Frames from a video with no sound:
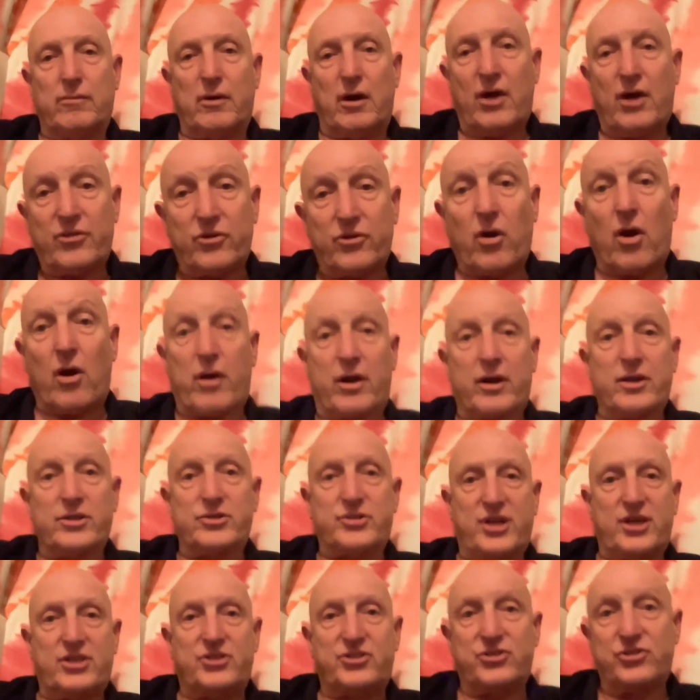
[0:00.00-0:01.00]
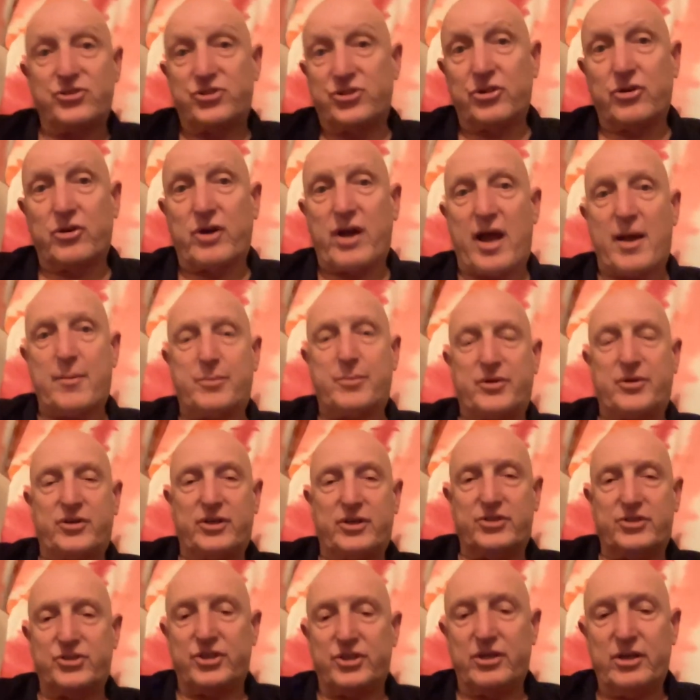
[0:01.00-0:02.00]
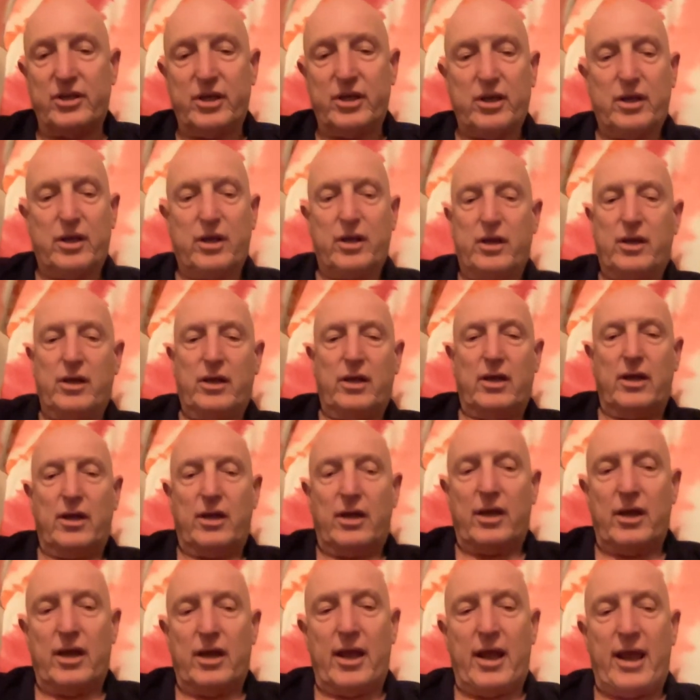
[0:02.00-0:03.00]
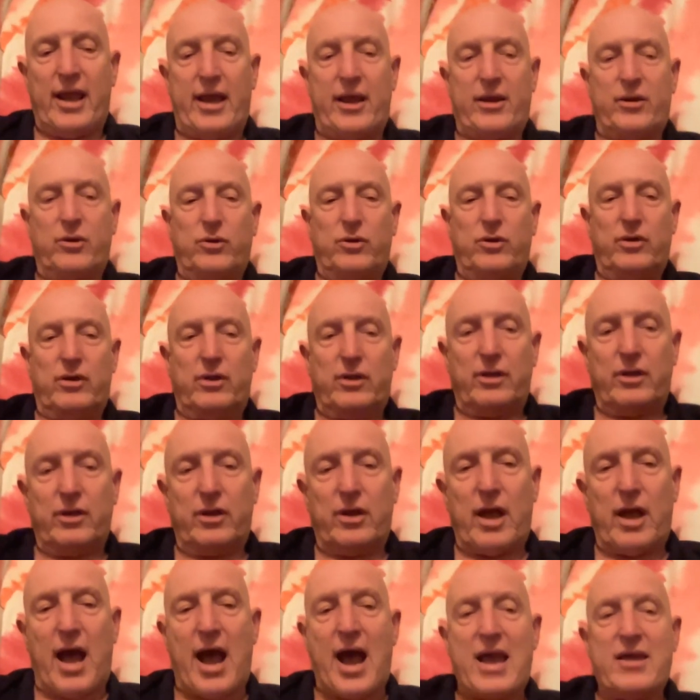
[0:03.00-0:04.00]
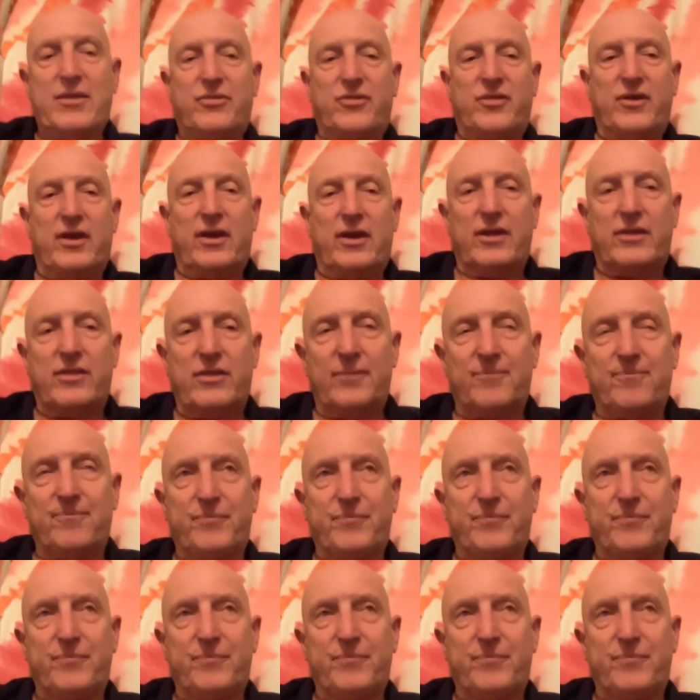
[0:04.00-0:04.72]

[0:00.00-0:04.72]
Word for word: other organizations, their competition and I think